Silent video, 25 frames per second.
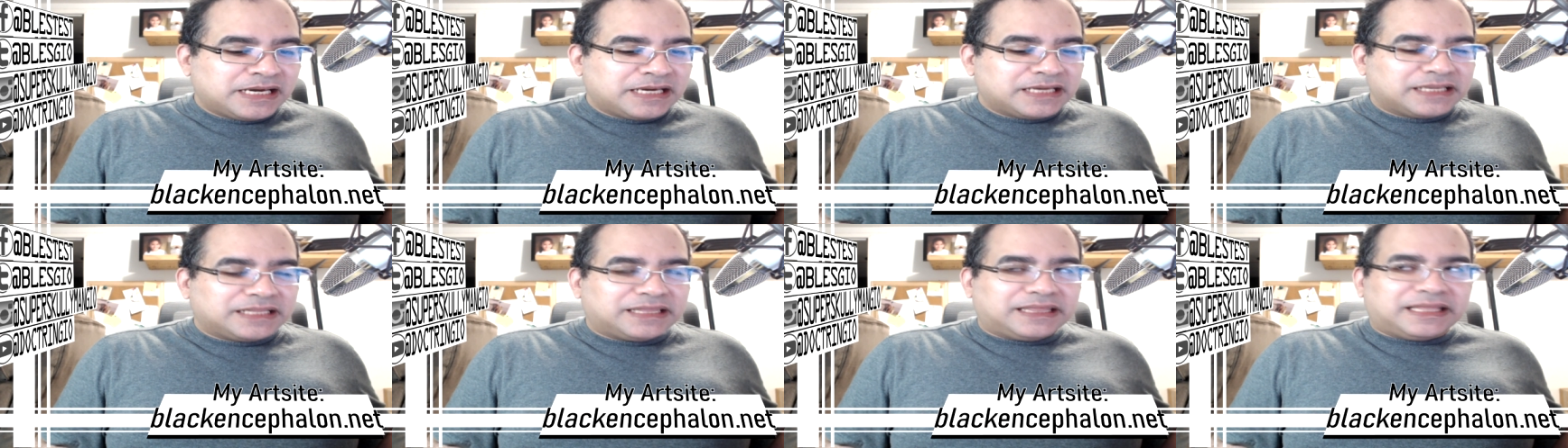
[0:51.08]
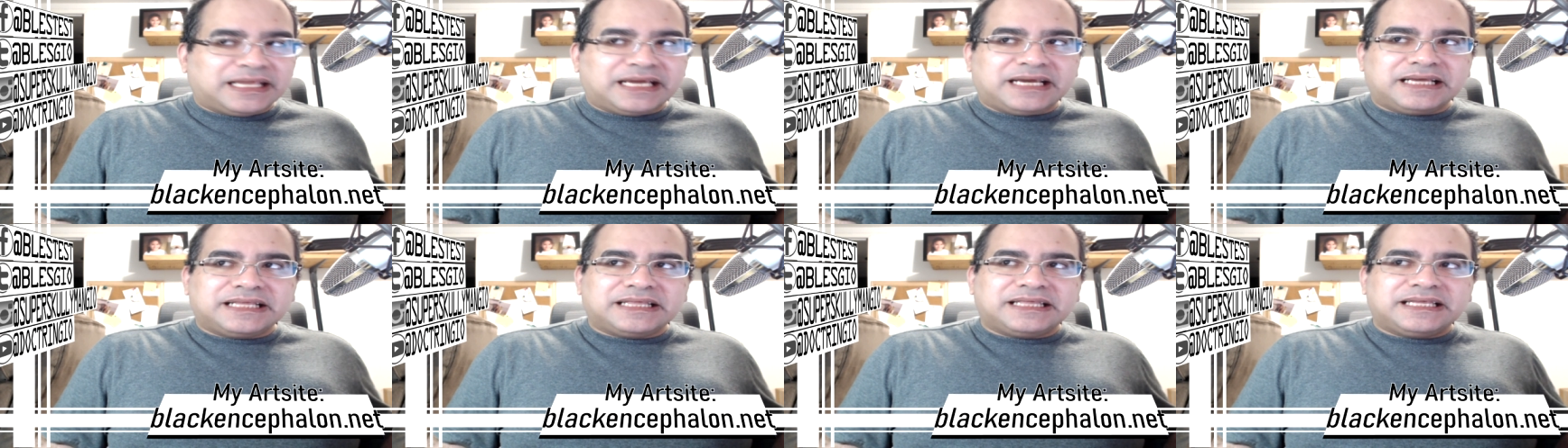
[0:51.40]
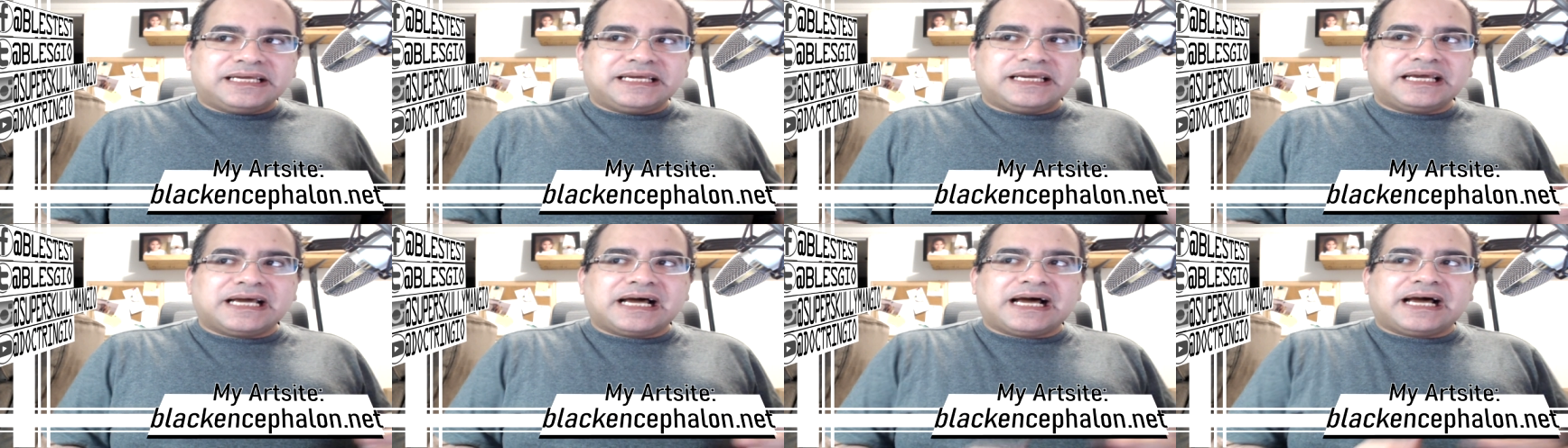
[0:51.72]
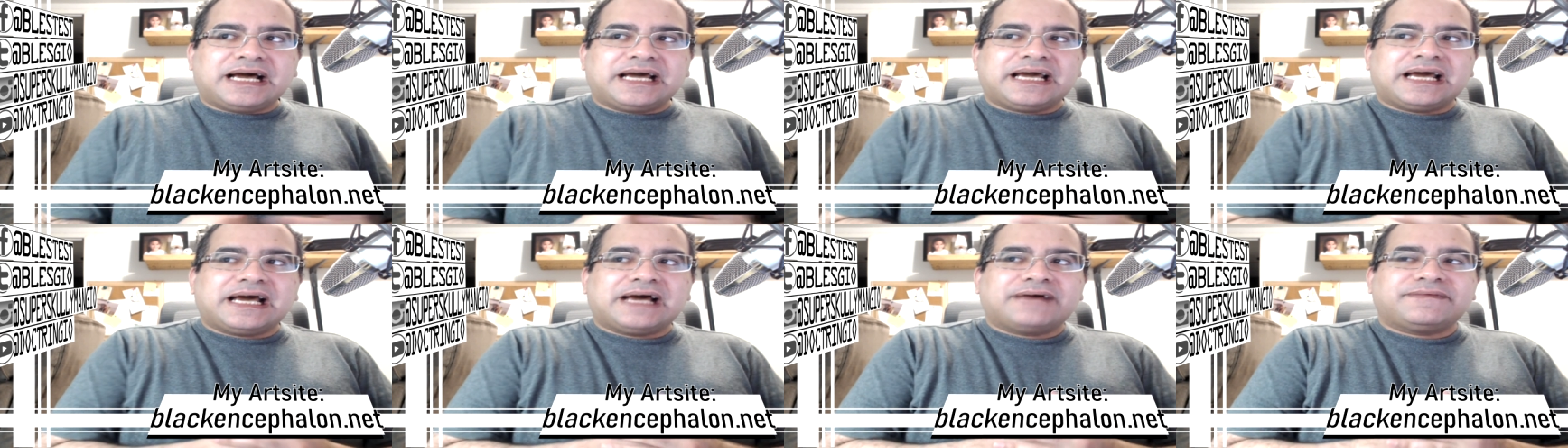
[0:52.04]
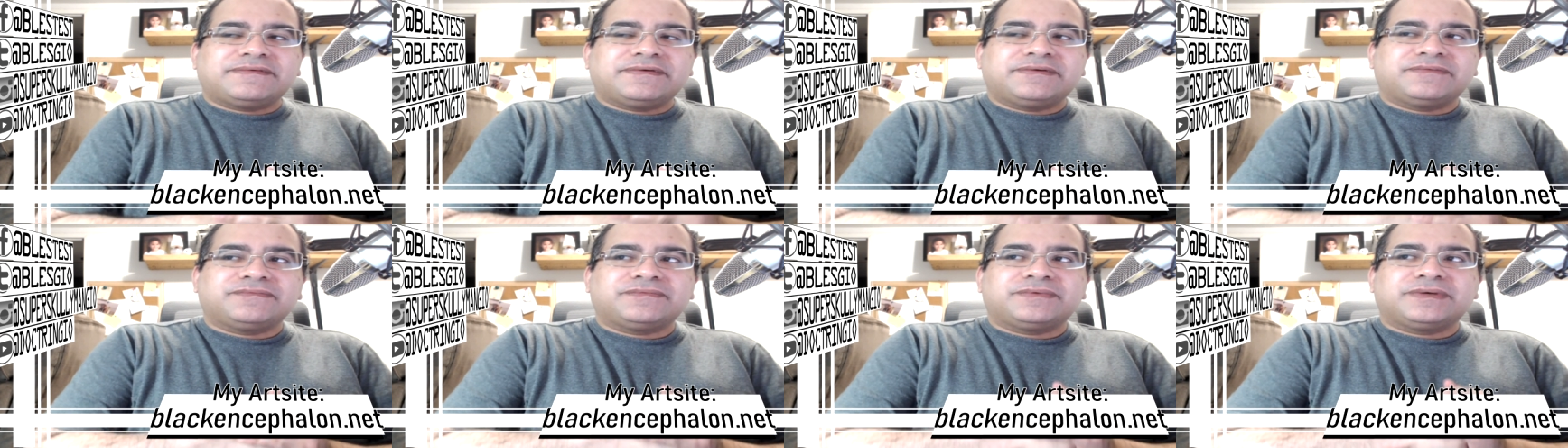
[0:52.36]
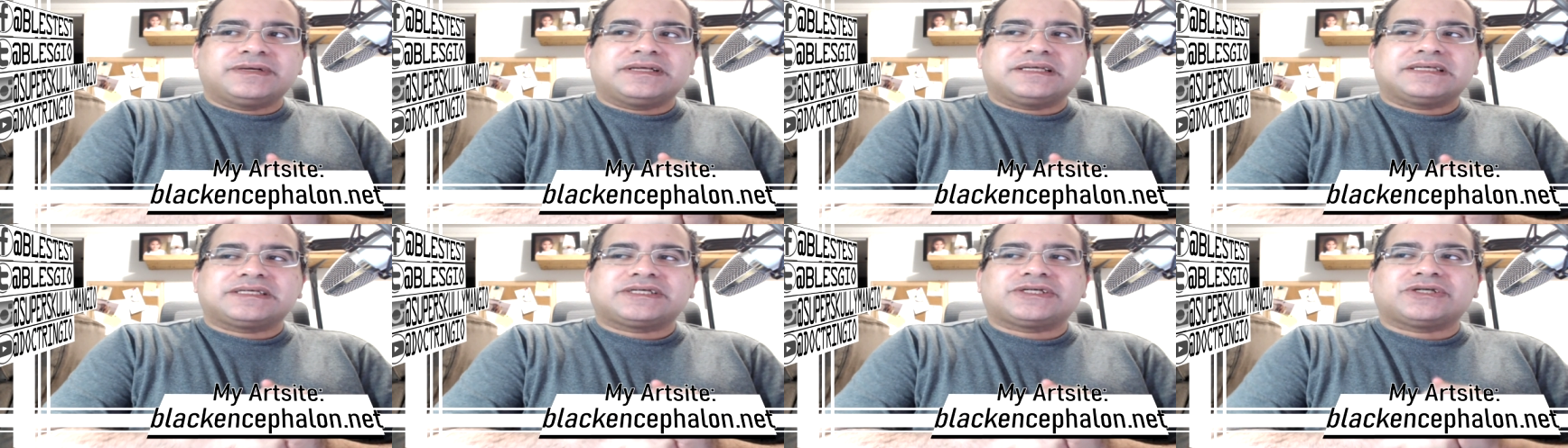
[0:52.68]
lately, I haven't.
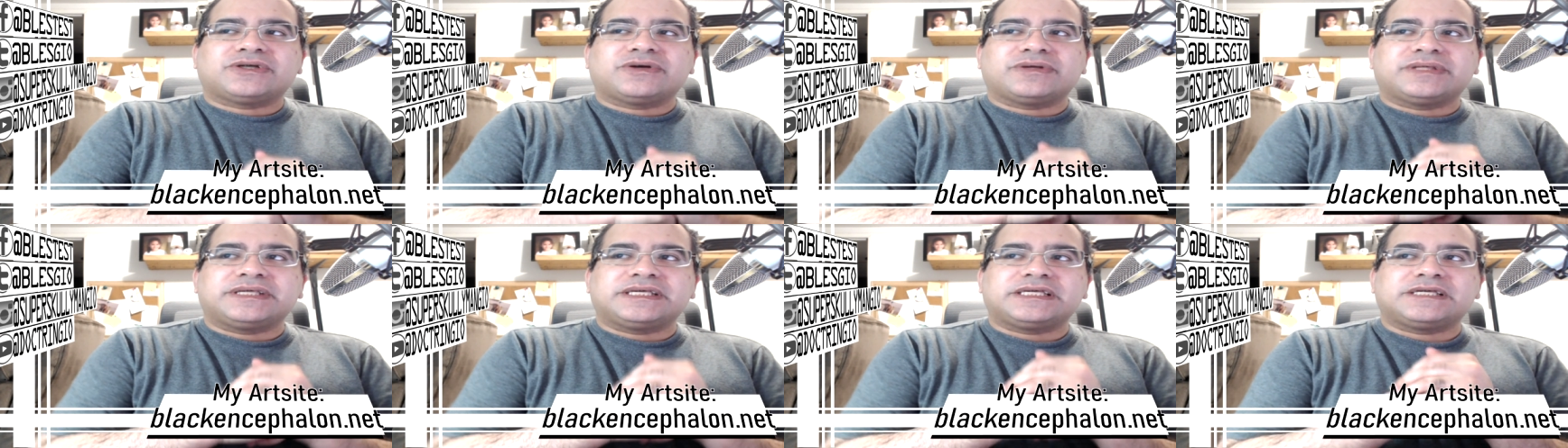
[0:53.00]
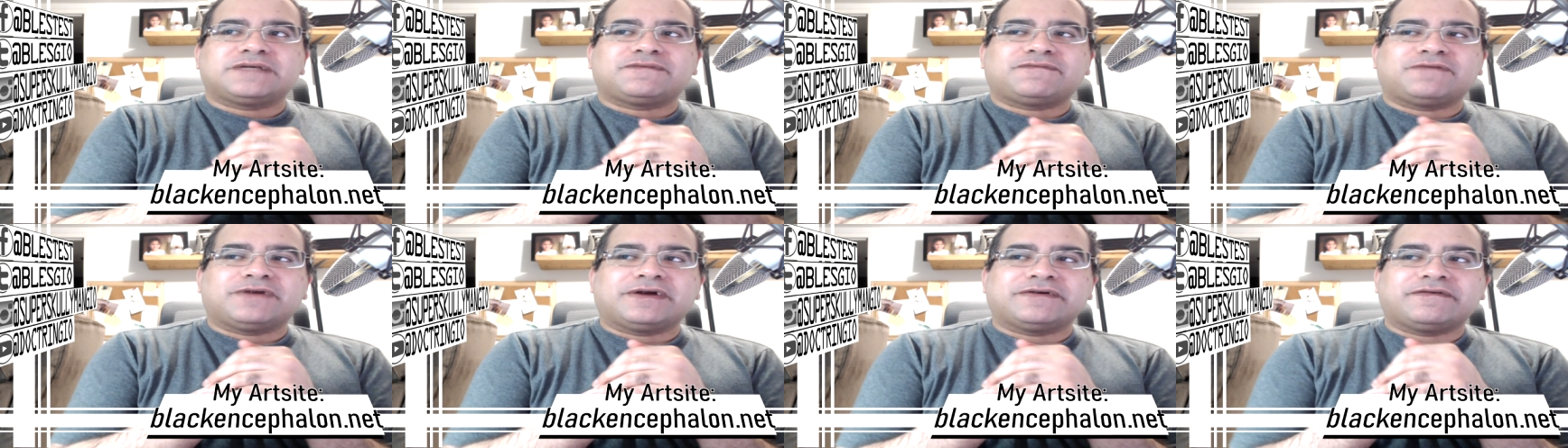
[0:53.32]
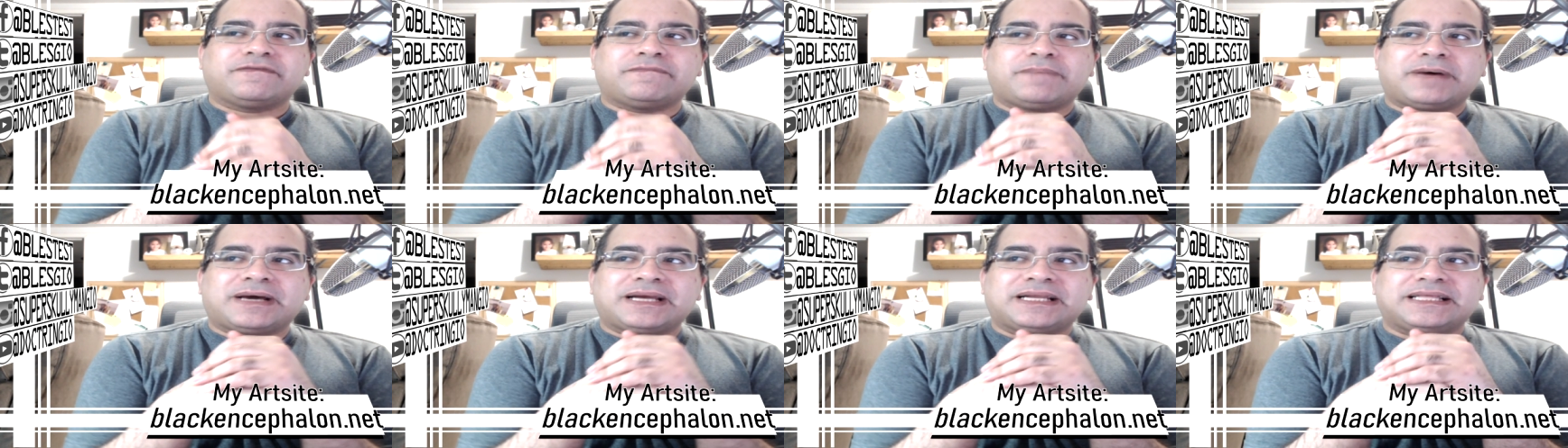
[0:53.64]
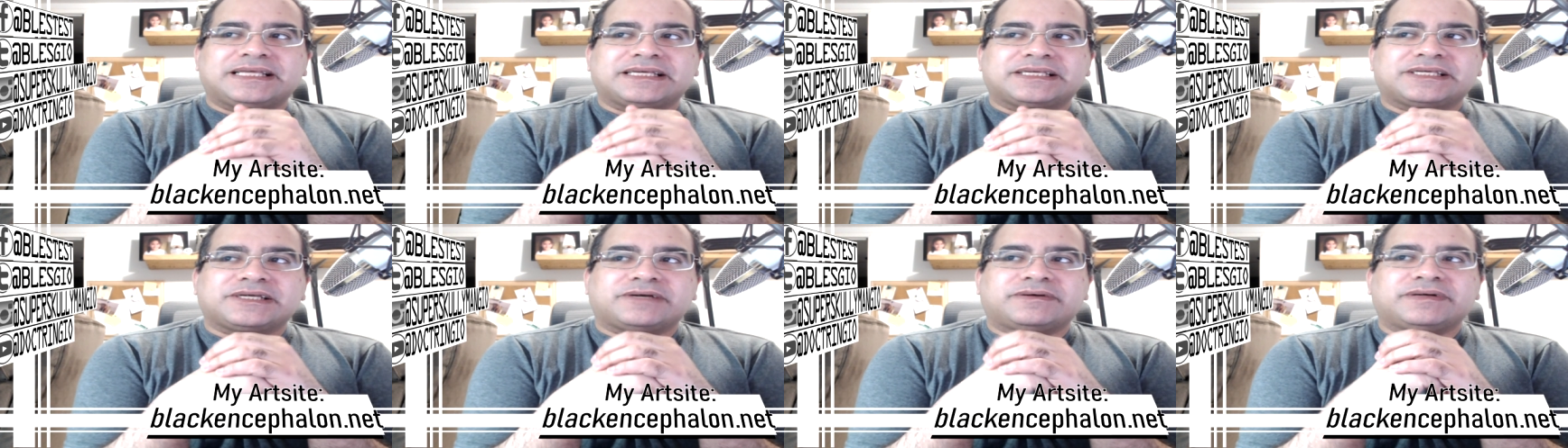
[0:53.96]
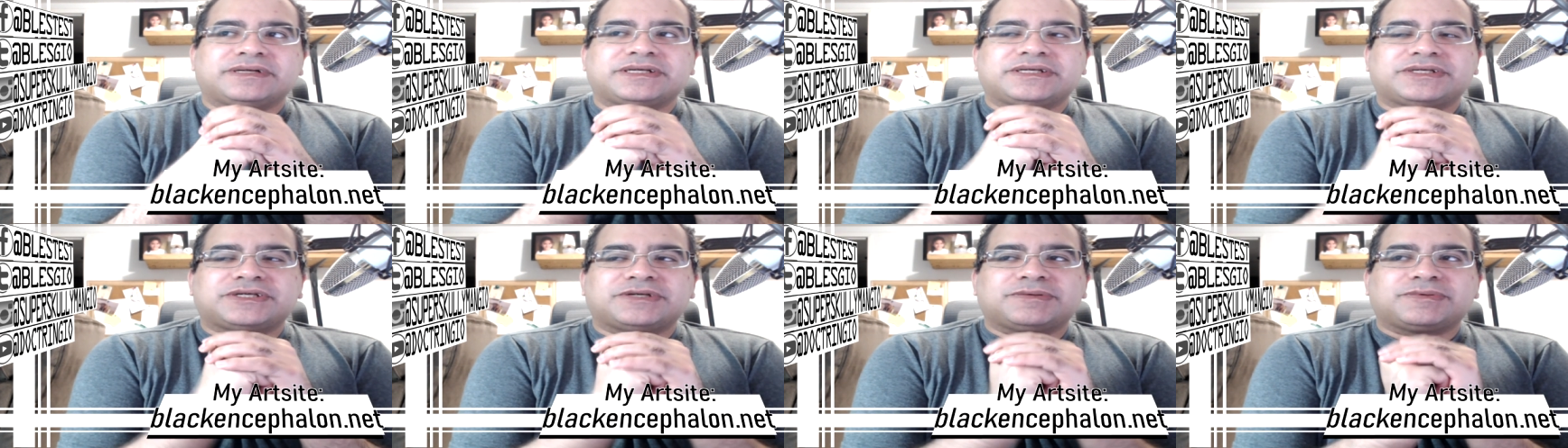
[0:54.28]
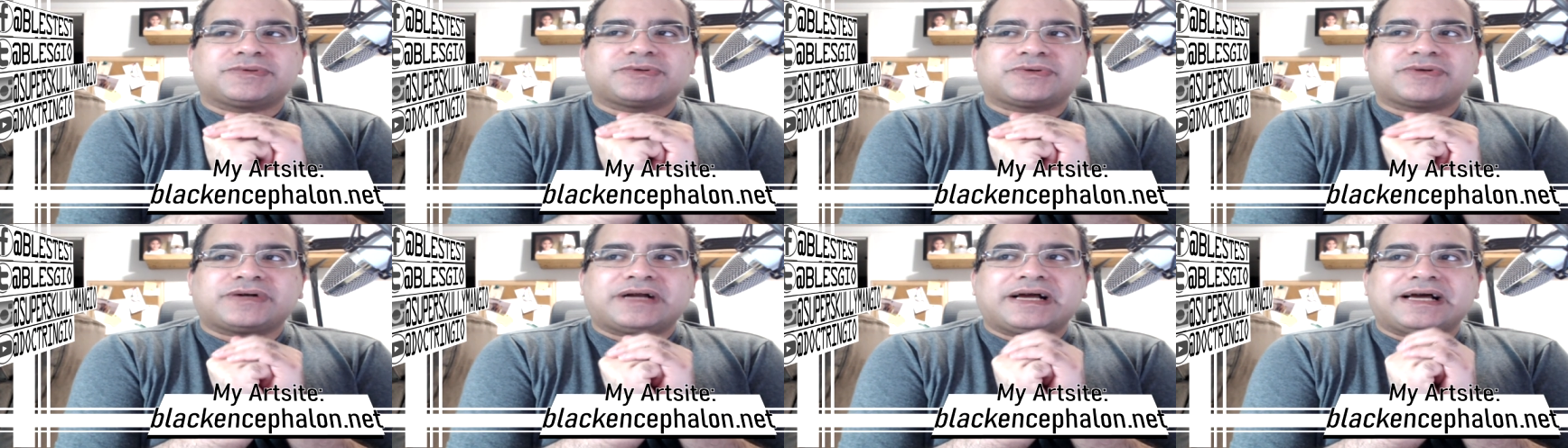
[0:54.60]
so this is for everybody that's already
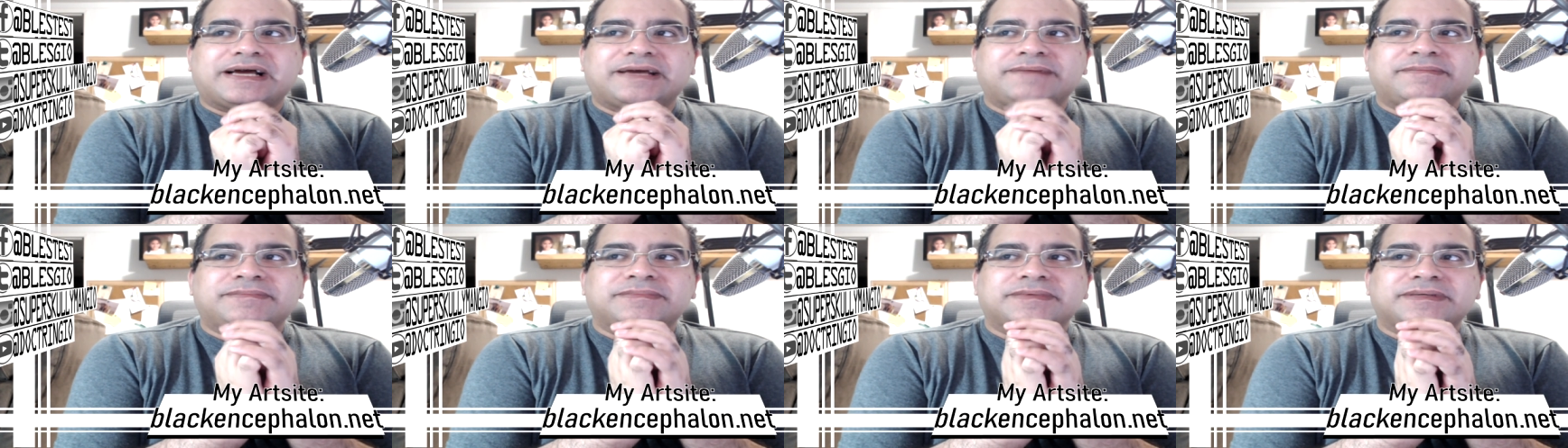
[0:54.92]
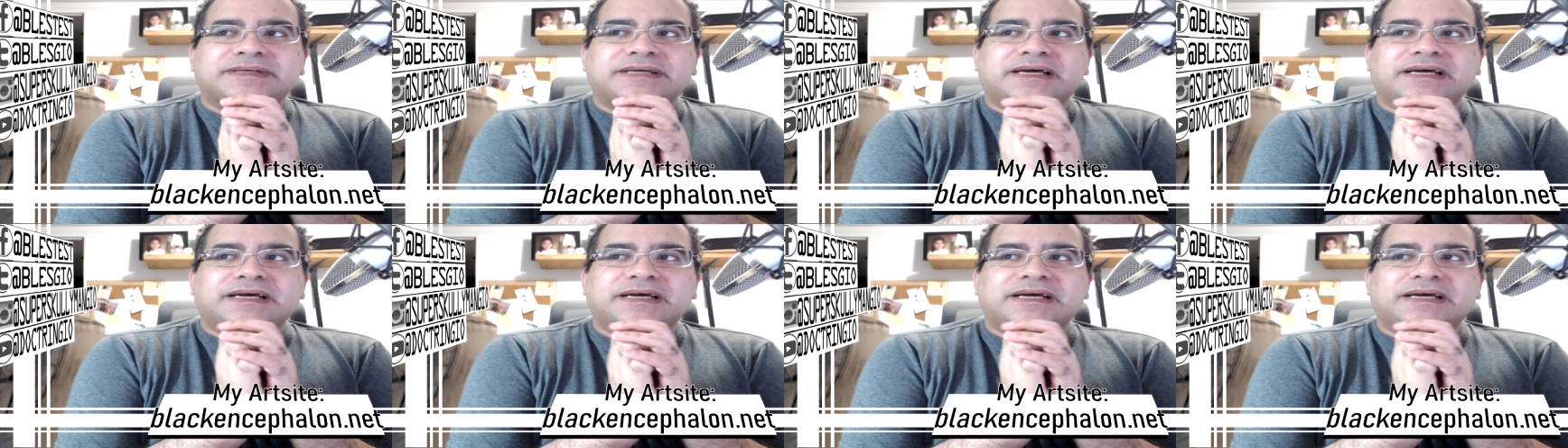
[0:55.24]
subscribed.